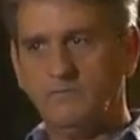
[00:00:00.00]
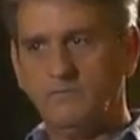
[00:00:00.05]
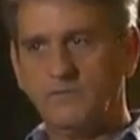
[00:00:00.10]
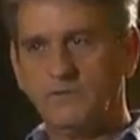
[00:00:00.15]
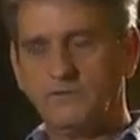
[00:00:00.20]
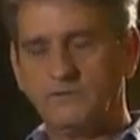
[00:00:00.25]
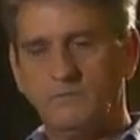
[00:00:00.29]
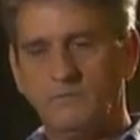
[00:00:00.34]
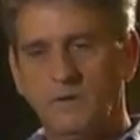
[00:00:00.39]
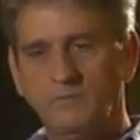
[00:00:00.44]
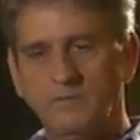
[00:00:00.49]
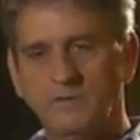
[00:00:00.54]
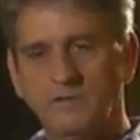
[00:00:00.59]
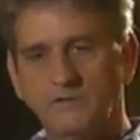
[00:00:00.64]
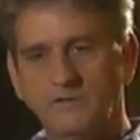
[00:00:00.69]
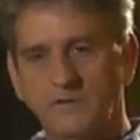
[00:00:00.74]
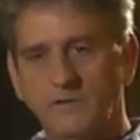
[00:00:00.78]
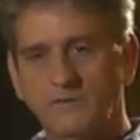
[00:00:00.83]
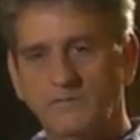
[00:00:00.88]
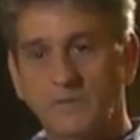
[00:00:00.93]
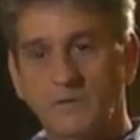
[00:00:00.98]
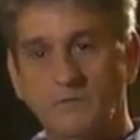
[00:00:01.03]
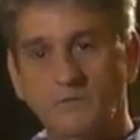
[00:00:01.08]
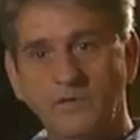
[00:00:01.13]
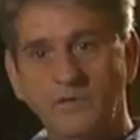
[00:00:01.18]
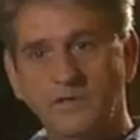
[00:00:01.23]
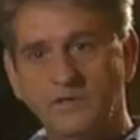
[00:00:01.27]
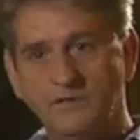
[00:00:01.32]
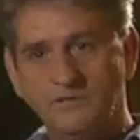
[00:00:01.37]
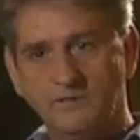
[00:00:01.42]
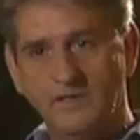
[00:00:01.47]
was mobile enough that
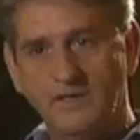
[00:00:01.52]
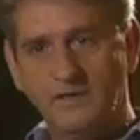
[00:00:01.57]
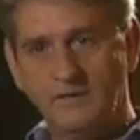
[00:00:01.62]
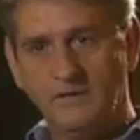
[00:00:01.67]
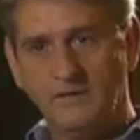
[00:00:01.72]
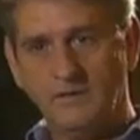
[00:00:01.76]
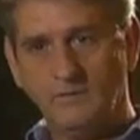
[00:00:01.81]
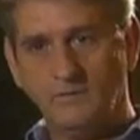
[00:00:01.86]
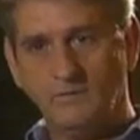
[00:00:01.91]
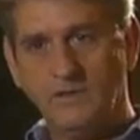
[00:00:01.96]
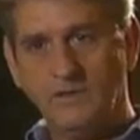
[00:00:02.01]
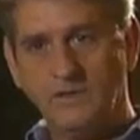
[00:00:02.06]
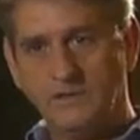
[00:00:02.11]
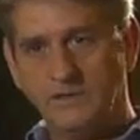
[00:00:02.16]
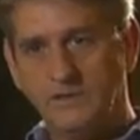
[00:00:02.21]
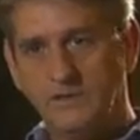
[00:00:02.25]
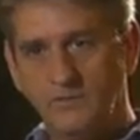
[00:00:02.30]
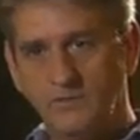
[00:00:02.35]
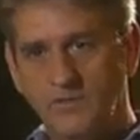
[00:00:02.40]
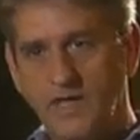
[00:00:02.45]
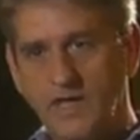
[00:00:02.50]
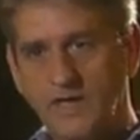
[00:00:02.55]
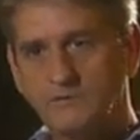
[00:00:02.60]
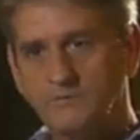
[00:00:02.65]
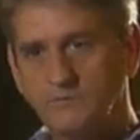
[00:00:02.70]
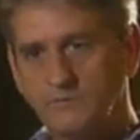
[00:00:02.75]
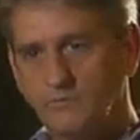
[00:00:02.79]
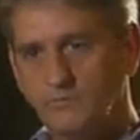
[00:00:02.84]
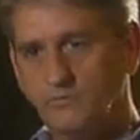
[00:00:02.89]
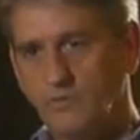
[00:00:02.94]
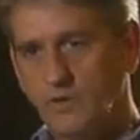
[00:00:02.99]
we could do things
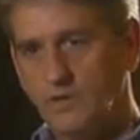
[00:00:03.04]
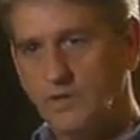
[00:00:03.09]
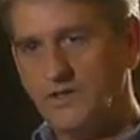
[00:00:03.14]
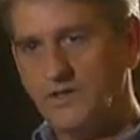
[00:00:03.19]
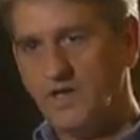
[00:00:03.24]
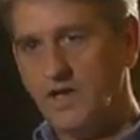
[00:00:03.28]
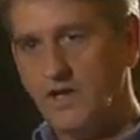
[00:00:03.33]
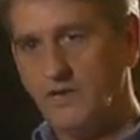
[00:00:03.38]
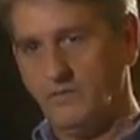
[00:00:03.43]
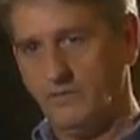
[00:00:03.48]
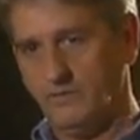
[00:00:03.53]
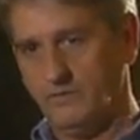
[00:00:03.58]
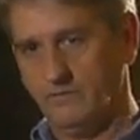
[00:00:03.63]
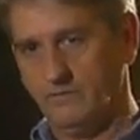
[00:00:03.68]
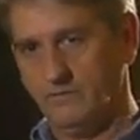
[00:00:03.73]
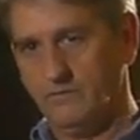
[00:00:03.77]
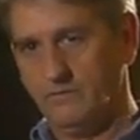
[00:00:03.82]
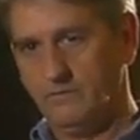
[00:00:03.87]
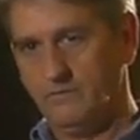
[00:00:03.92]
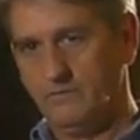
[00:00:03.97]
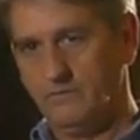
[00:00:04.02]
with one another.